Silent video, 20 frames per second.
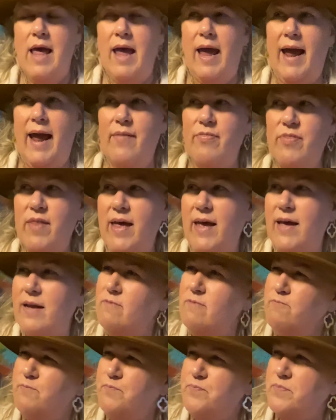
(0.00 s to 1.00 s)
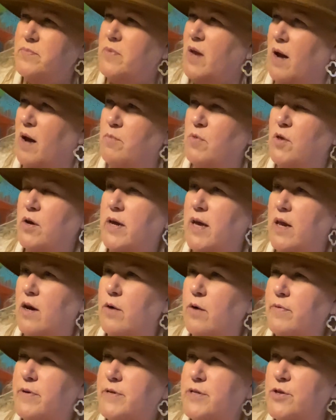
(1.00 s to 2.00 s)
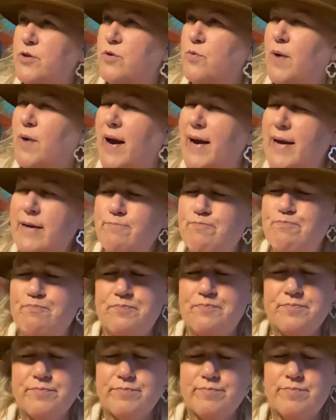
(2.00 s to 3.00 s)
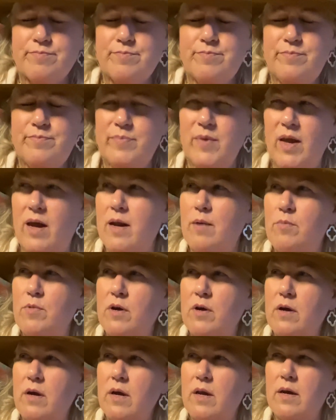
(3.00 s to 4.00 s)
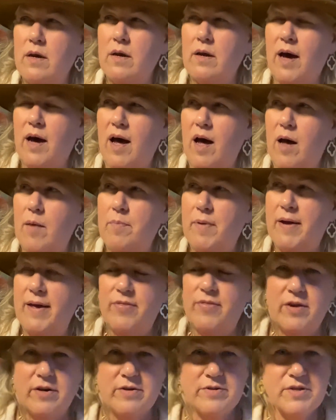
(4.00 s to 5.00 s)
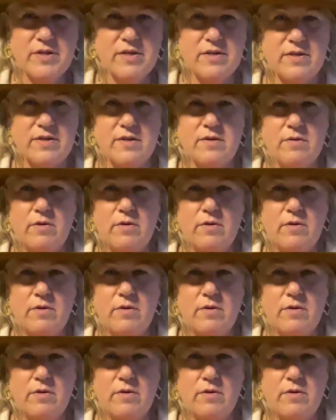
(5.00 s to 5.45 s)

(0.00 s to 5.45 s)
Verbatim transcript: And then I'm looking over to the right and I'm looking up and there's this